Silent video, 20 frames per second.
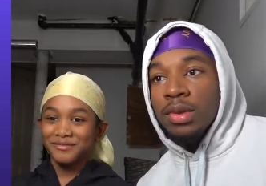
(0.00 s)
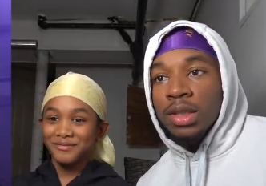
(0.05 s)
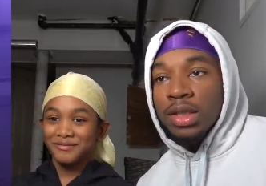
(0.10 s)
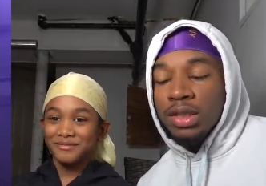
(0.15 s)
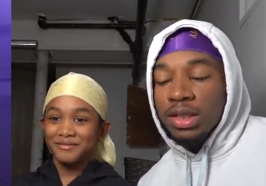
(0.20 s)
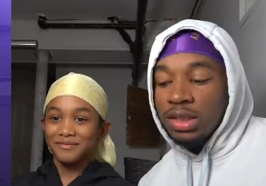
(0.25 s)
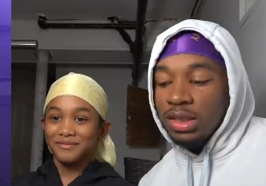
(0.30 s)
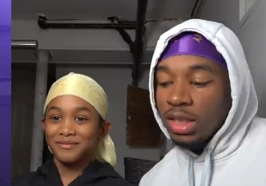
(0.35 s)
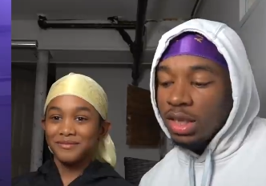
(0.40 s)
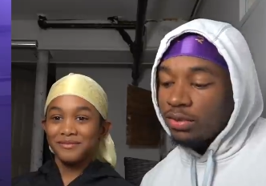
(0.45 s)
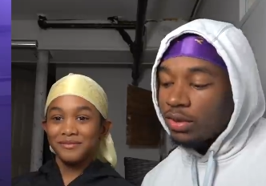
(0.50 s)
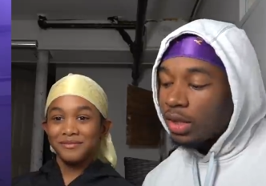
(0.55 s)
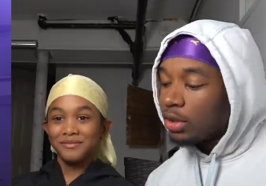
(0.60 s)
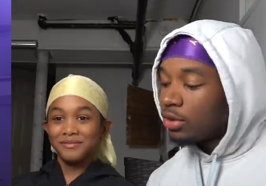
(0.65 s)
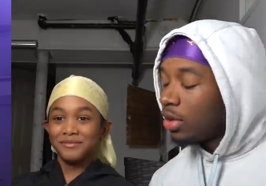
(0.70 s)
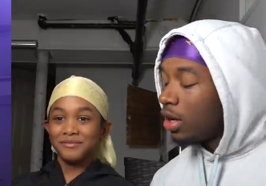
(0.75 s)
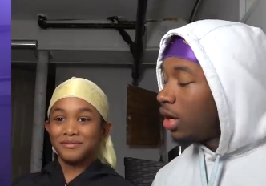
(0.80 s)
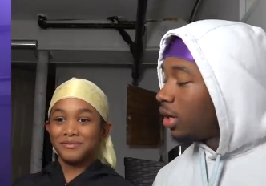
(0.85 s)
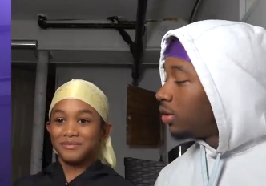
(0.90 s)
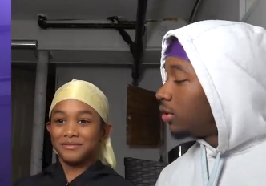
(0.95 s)
Speaker 1: See, if
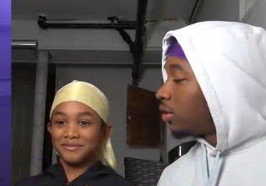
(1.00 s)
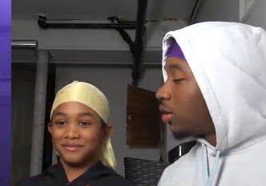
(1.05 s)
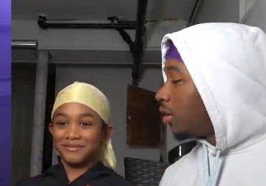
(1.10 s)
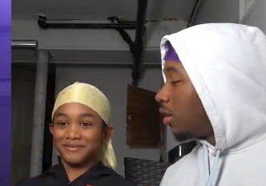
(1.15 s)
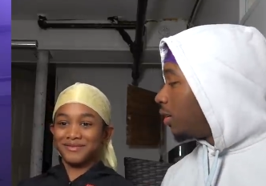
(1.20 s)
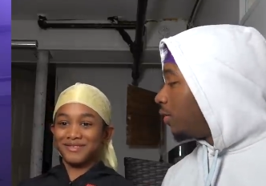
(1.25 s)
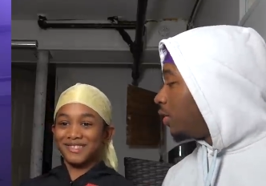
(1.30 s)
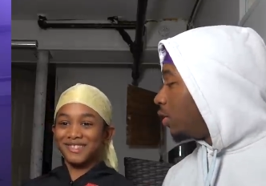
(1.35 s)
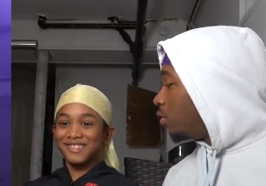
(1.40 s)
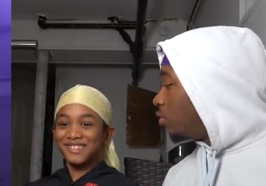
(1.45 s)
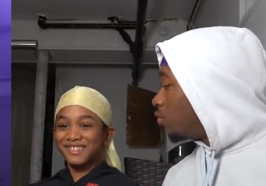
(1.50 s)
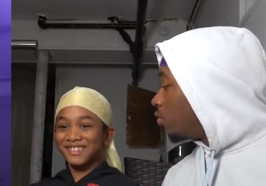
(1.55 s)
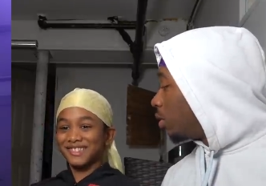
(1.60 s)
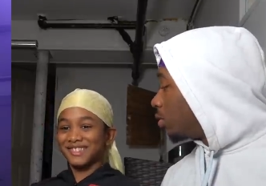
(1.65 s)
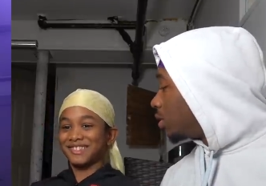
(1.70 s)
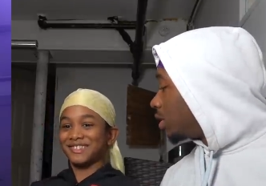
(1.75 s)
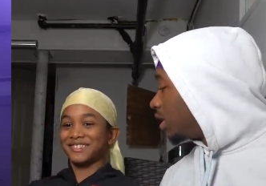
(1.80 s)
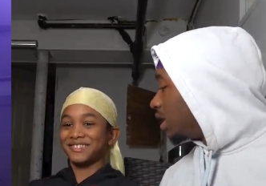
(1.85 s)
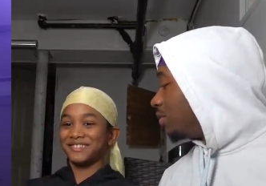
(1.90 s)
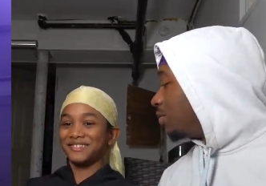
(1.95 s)
they try and curve you, you
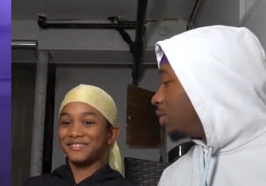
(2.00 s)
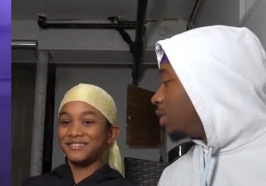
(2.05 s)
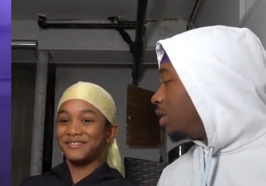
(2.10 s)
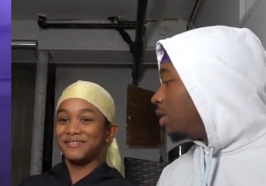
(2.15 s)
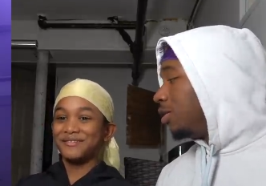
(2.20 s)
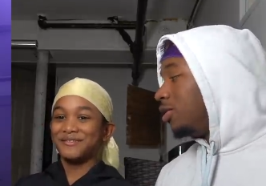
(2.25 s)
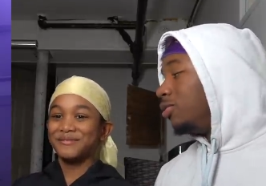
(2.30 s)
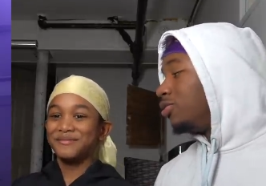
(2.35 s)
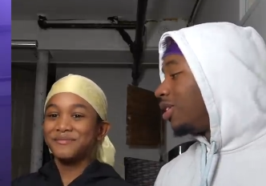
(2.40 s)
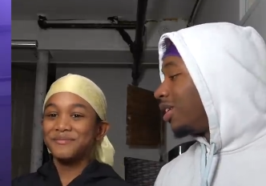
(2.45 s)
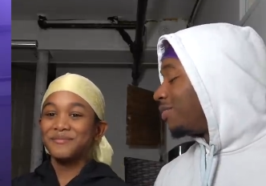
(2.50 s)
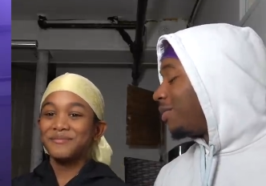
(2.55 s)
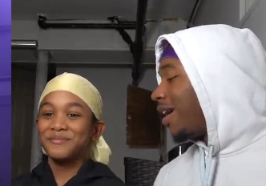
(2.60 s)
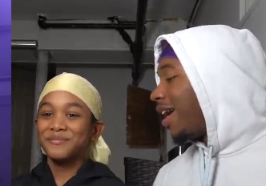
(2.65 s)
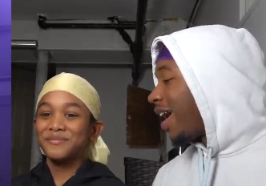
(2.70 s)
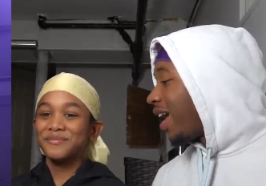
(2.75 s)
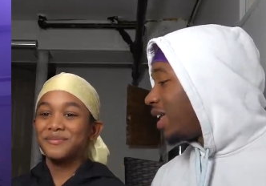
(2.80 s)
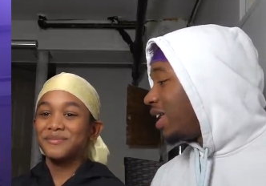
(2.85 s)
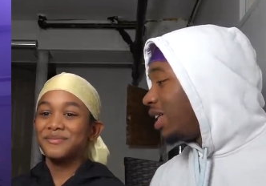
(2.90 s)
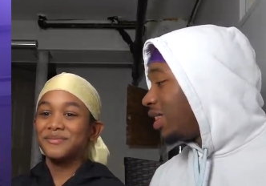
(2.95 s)
roast them. You talk
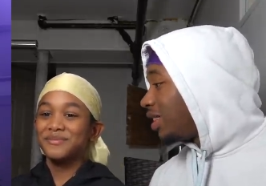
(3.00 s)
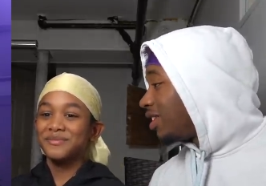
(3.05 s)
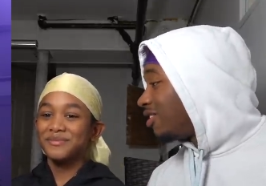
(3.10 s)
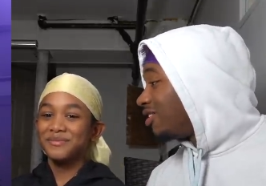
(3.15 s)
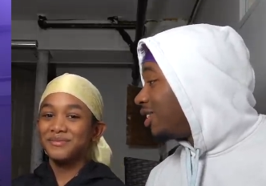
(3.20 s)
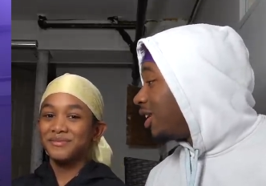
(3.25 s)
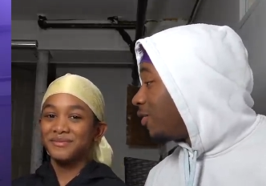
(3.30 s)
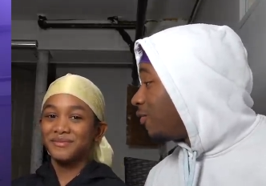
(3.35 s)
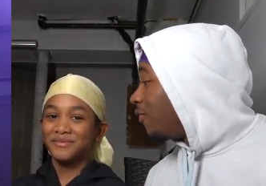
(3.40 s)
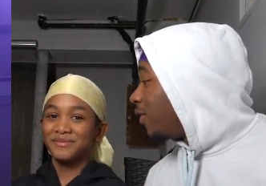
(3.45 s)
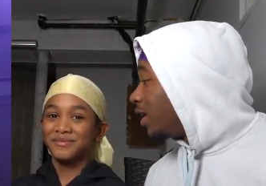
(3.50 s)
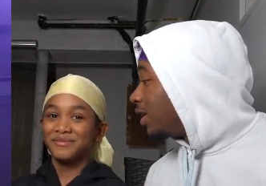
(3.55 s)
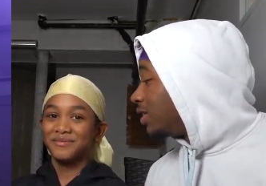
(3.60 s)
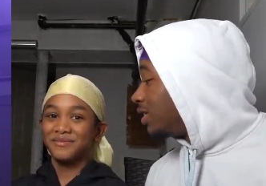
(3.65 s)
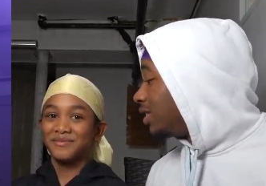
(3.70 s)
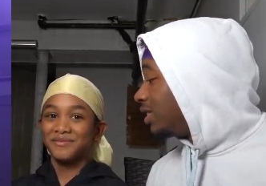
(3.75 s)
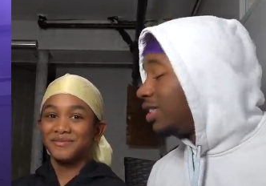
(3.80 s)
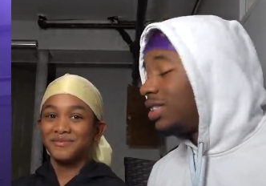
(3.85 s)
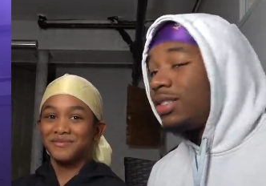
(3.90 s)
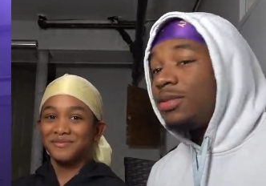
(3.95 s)
about anything on their
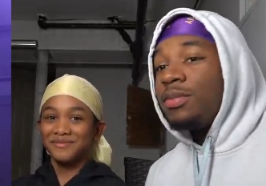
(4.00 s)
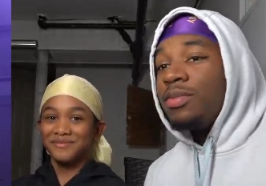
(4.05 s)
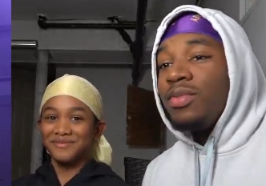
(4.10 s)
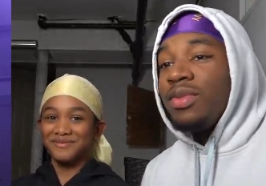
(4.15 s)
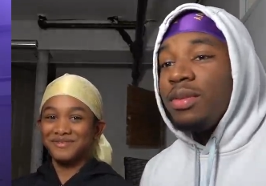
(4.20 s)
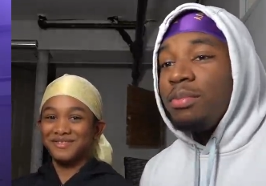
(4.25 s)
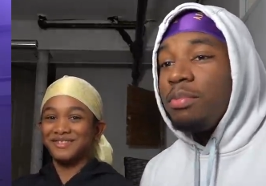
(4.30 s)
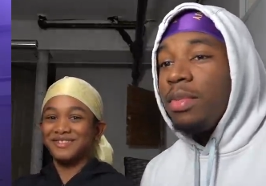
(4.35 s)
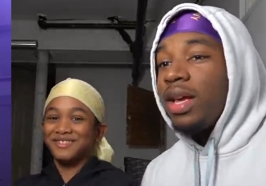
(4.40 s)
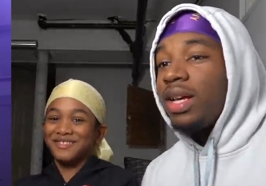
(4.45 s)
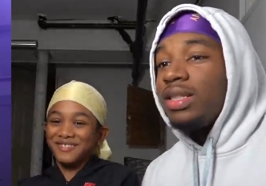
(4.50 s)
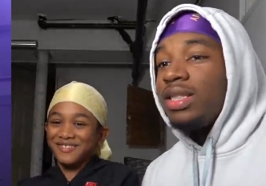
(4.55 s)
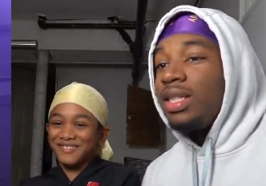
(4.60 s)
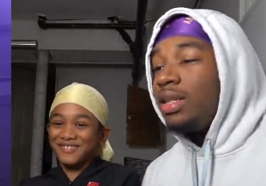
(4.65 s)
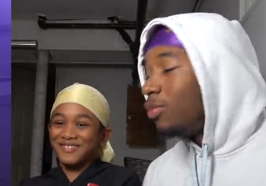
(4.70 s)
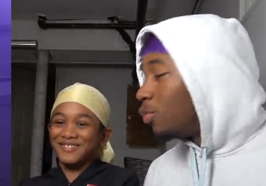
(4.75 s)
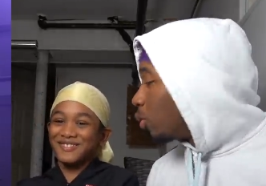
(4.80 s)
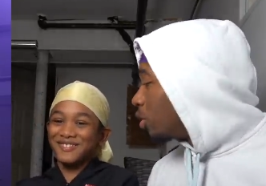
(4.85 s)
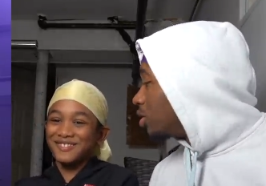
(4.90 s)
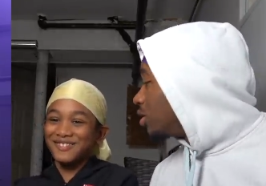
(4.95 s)
face and just make it
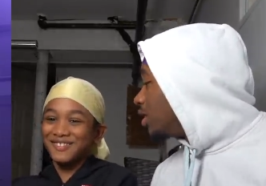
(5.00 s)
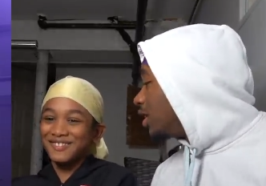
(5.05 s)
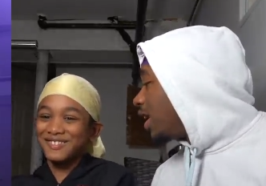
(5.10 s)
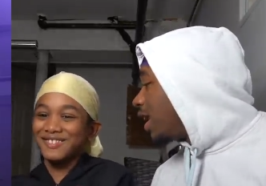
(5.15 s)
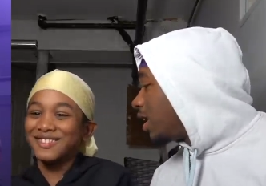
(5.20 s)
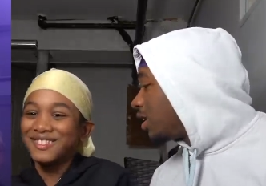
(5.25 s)
seem worse than it